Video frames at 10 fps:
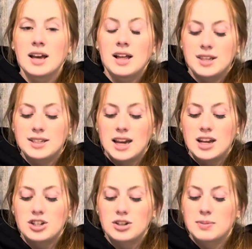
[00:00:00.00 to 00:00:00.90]
This case
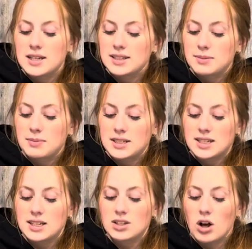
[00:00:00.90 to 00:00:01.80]
shows
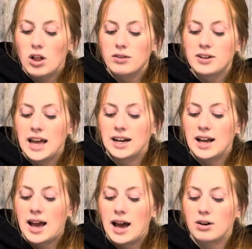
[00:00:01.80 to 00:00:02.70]
businesses all over Canada how